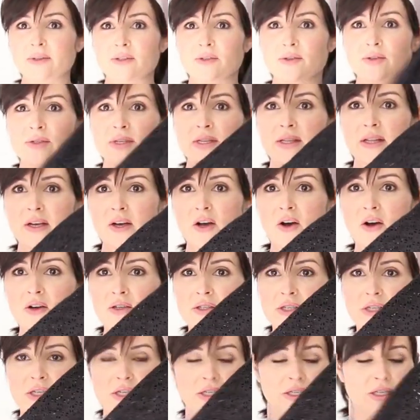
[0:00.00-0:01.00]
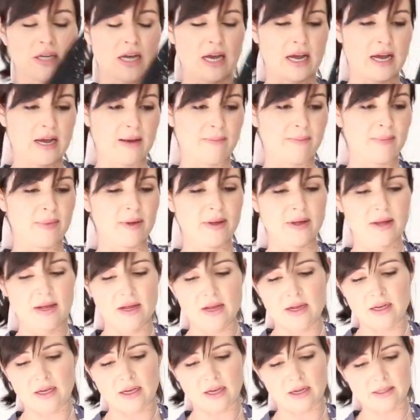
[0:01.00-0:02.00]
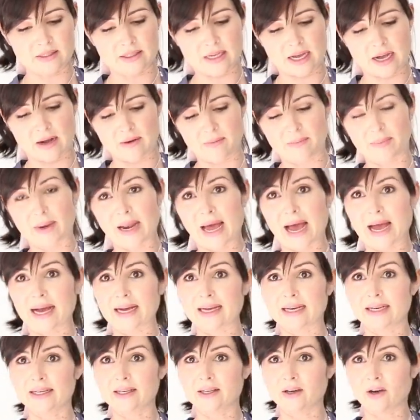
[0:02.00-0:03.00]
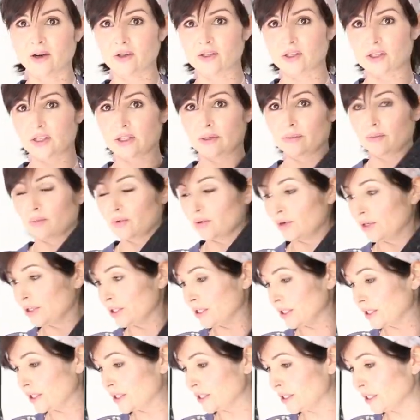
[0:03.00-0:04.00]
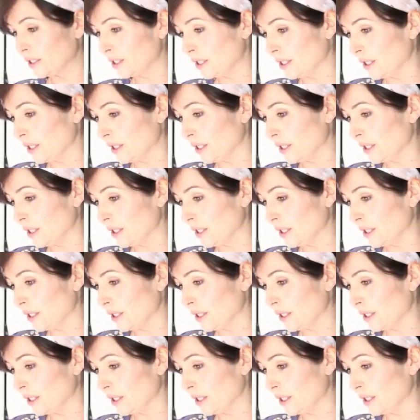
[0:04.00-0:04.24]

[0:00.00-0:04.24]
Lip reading: which was in the cotton, cut out black cotton embroidered